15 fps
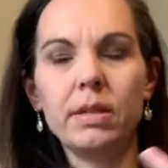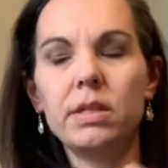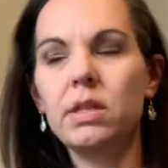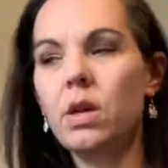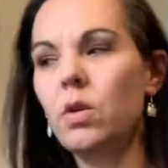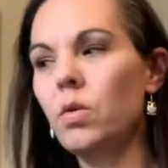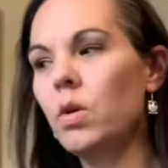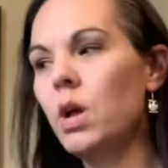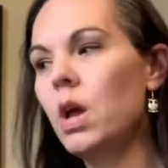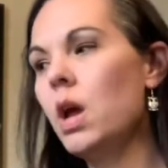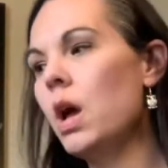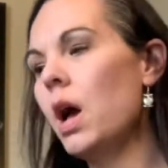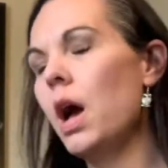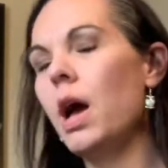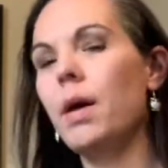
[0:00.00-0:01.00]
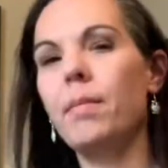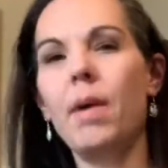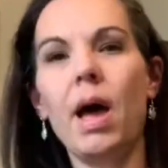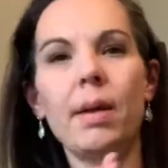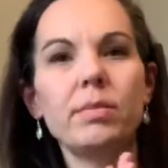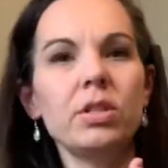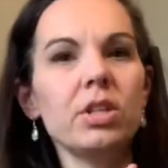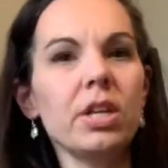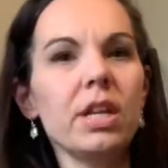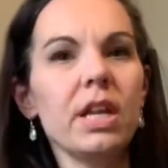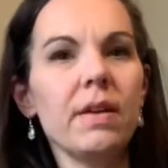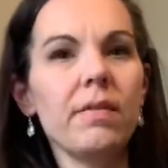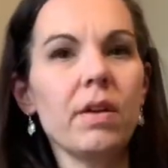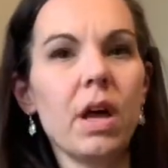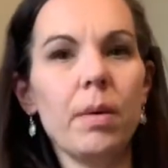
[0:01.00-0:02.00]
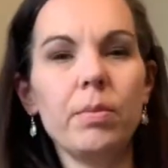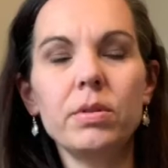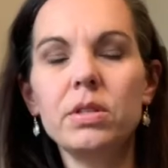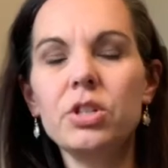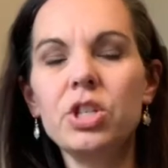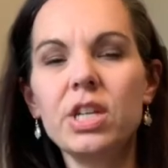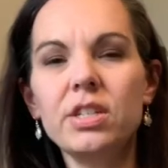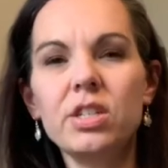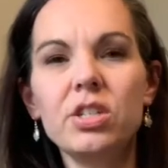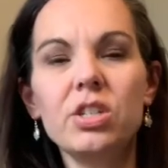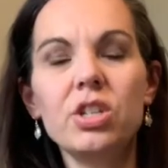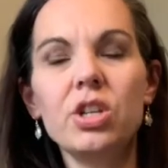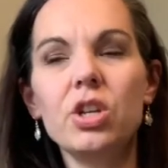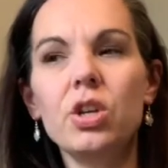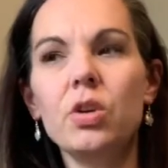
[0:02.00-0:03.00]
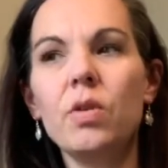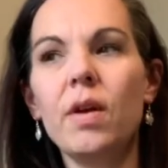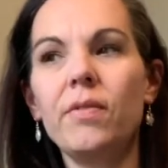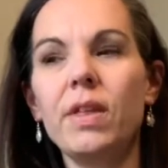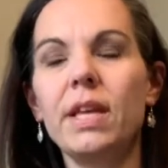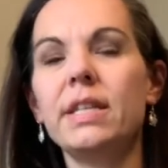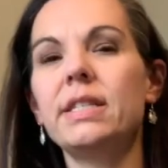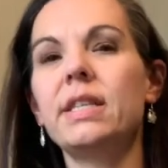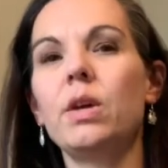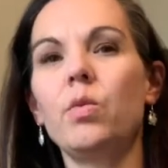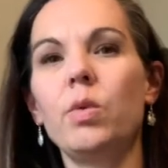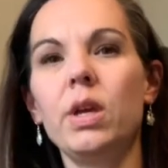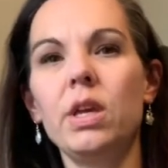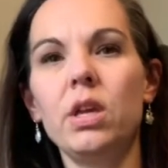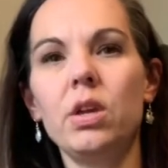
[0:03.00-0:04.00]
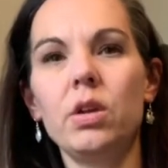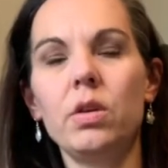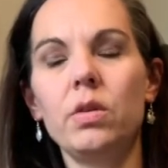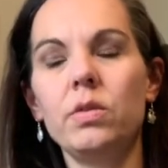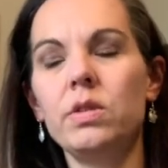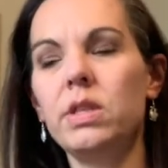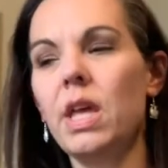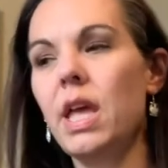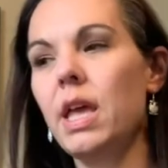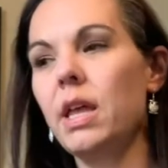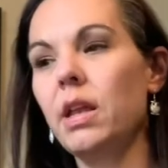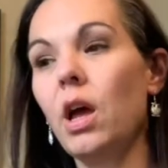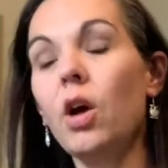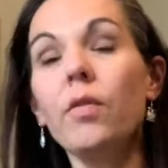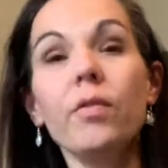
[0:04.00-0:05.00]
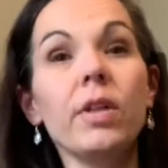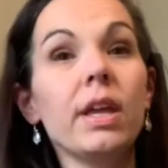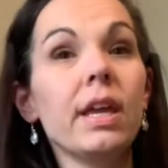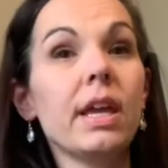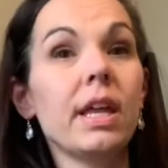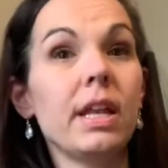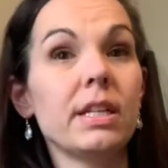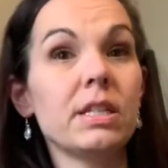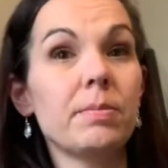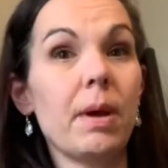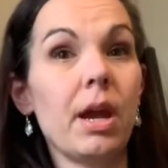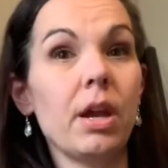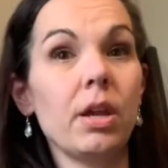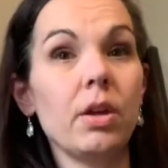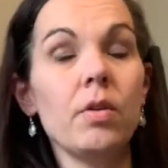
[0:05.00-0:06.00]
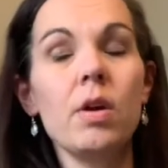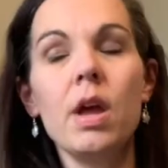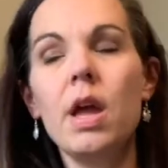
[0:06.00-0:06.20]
So I'm just going to give a couple suggestions to you of things that we use, and hopefully it can inspire you.